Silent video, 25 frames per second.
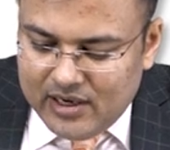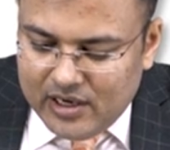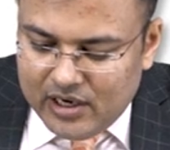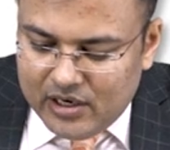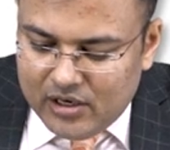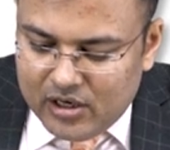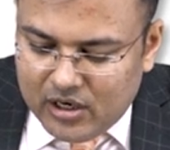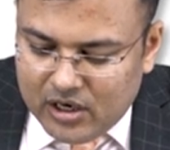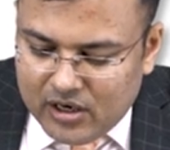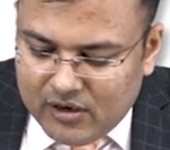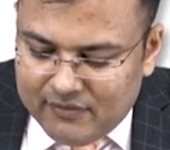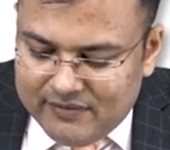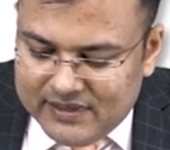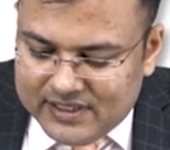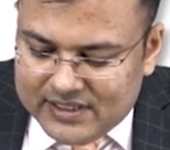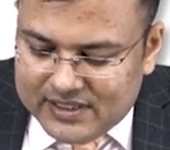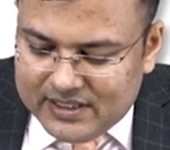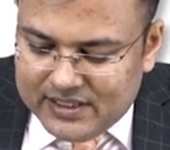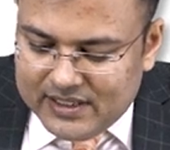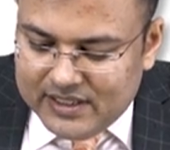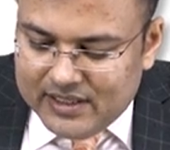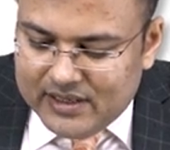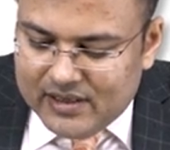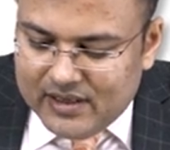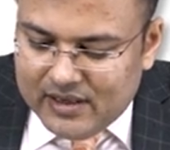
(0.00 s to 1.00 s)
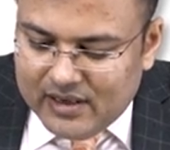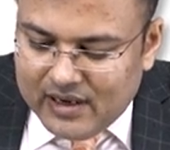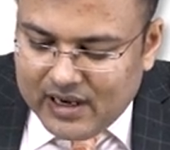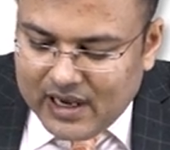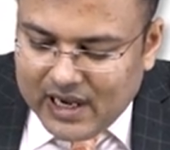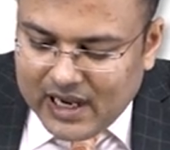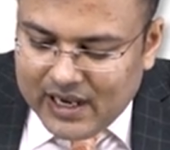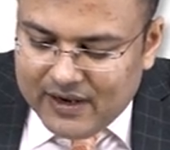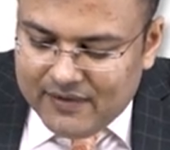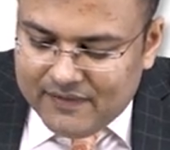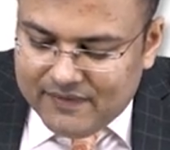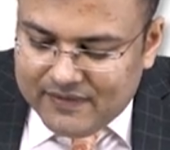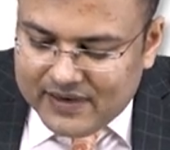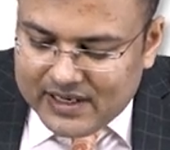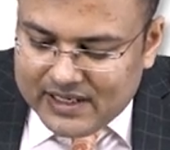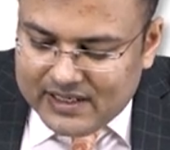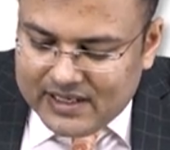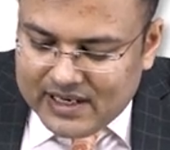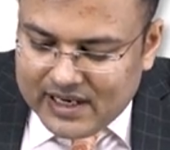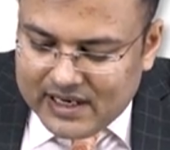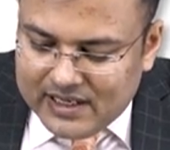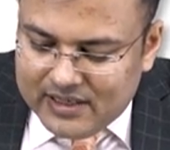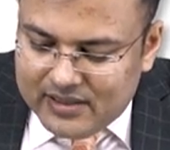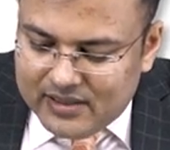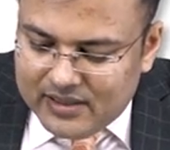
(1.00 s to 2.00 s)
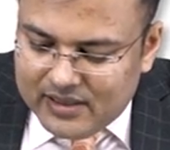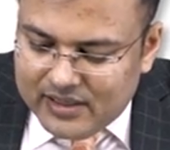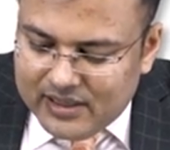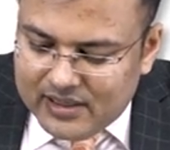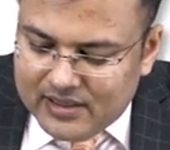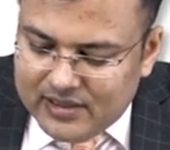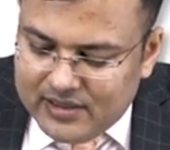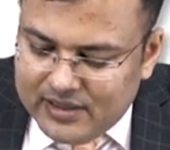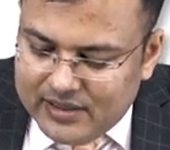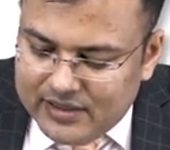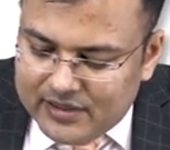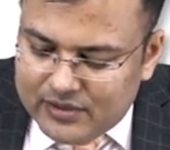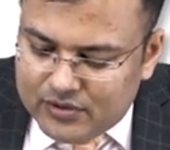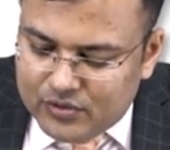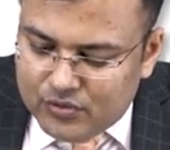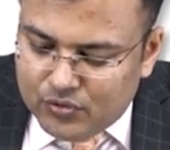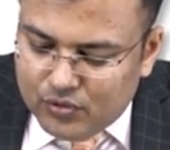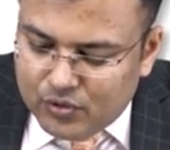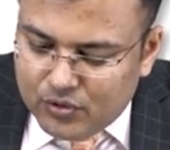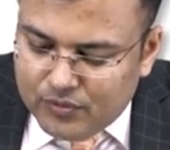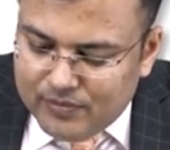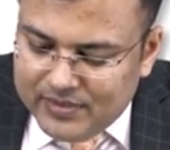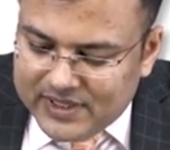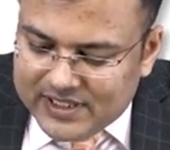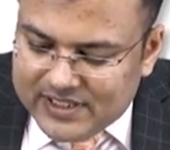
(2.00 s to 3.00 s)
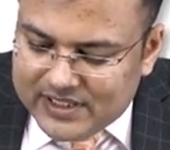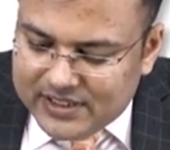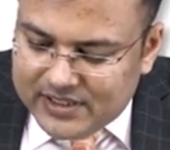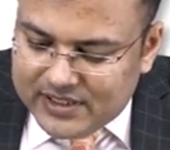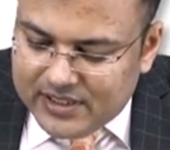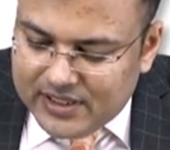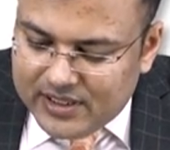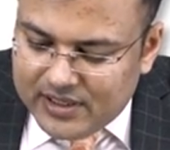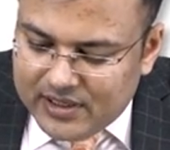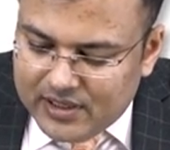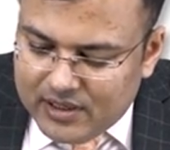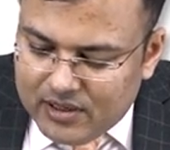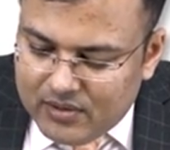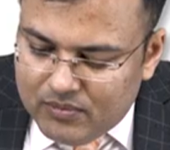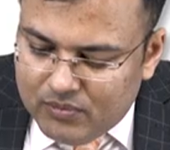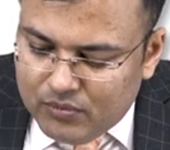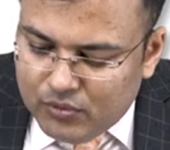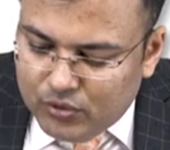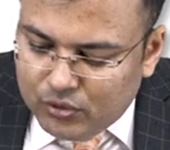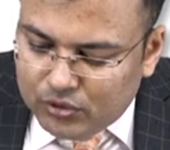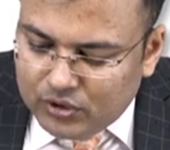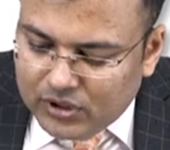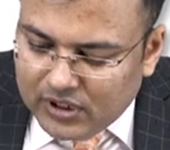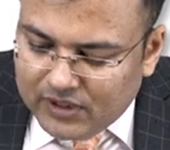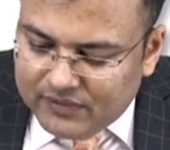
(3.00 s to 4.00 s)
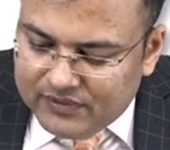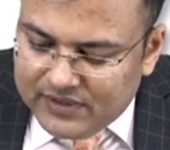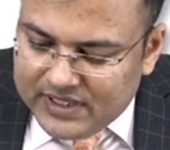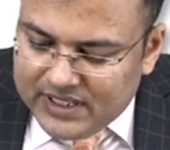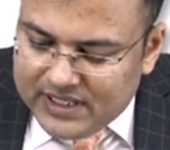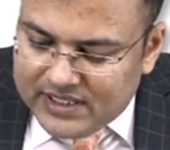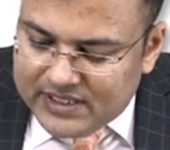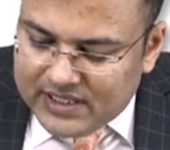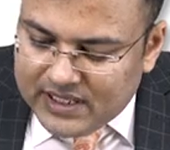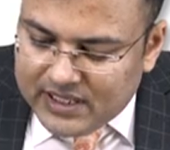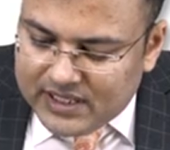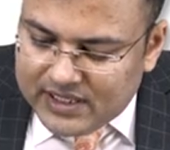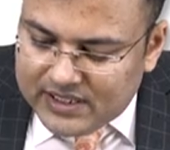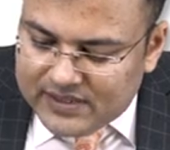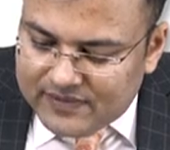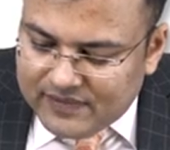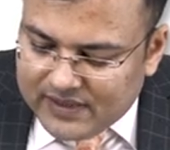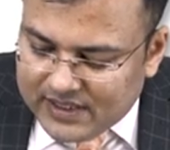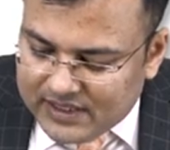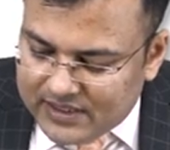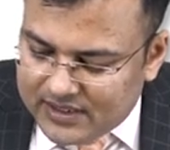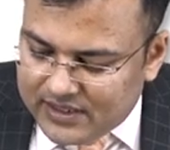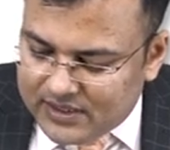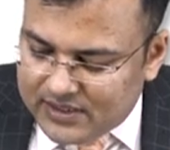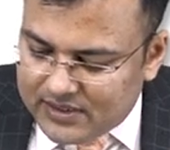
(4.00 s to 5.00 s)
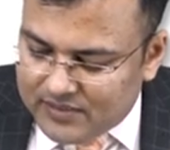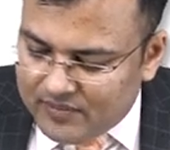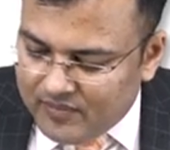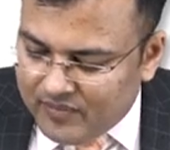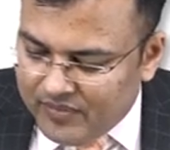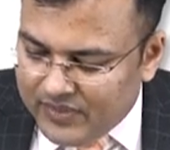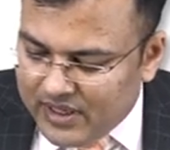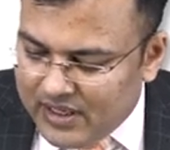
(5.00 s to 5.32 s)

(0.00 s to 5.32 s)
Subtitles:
and obviously high fat diet, it leads to obesity. Both of these are risk factors.